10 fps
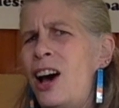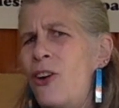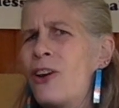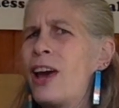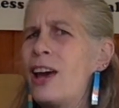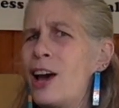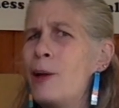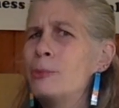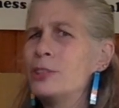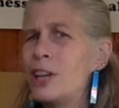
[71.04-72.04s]
okay,
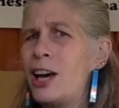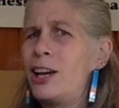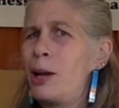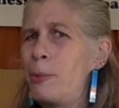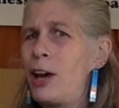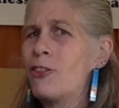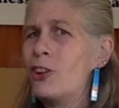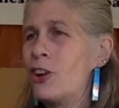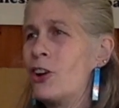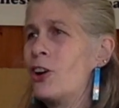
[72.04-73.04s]
I'm sad, I'm having
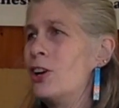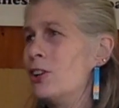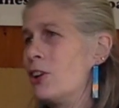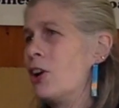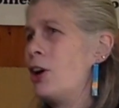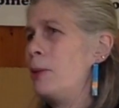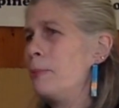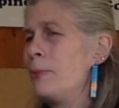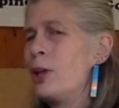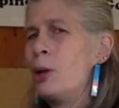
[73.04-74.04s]
a hard time,
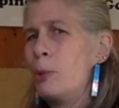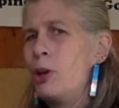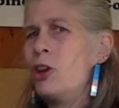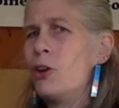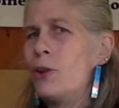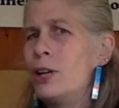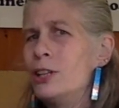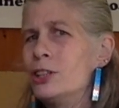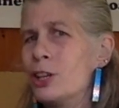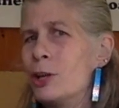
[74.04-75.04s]
but you know what,
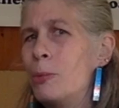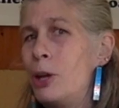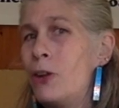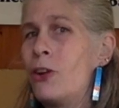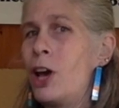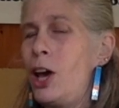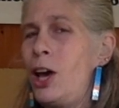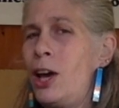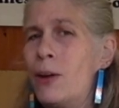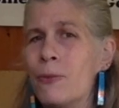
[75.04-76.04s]
it's going to be
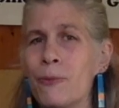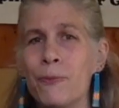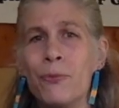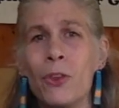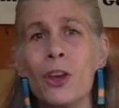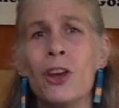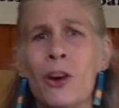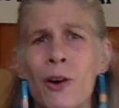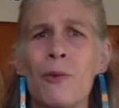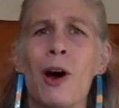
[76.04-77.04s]
okay. You know
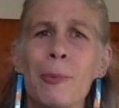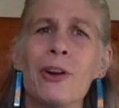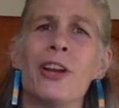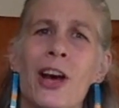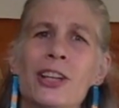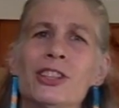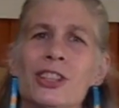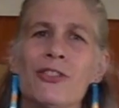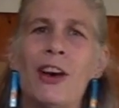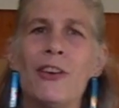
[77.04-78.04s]
what, Robert and I
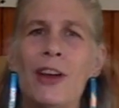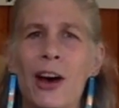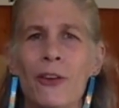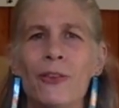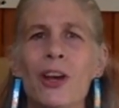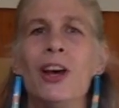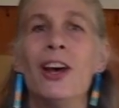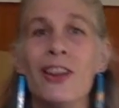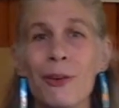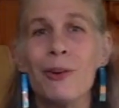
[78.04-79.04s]
just found out
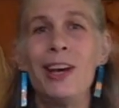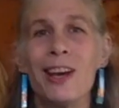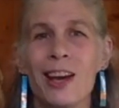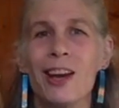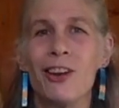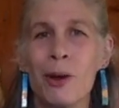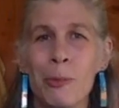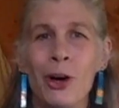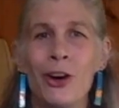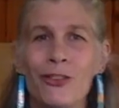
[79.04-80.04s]
that we get to
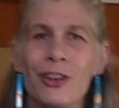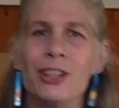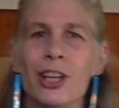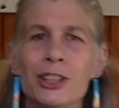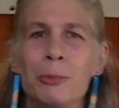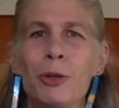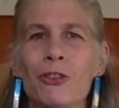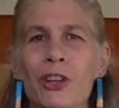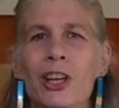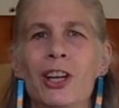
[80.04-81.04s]
move. We just
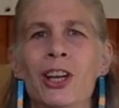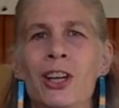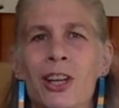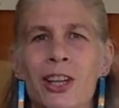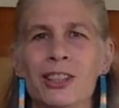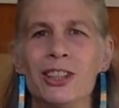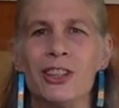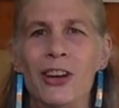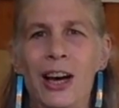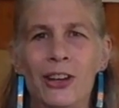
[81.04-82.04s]
moved into this
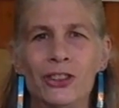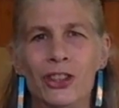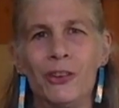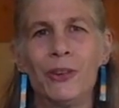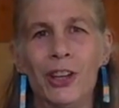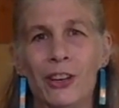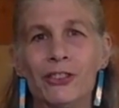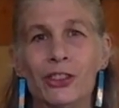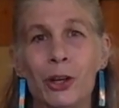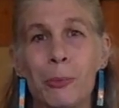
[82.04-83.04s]
little house that we love
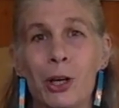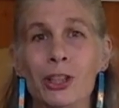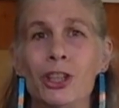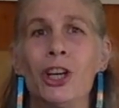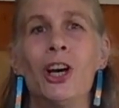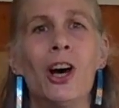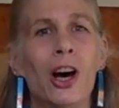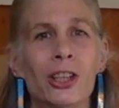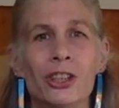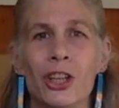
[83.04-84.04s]
so much
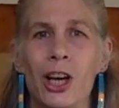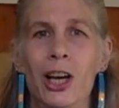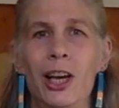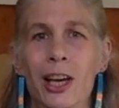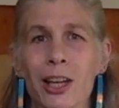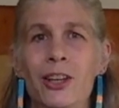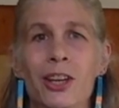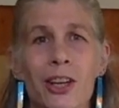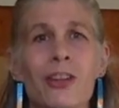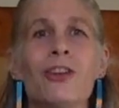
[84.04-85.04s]
on July
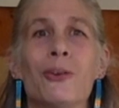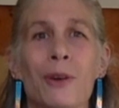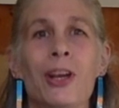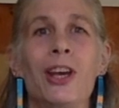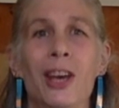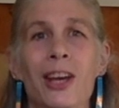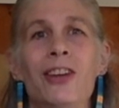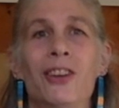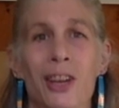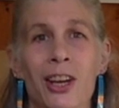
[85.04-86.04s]
18th,
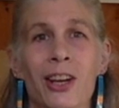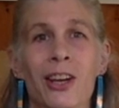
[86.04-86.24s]
2018.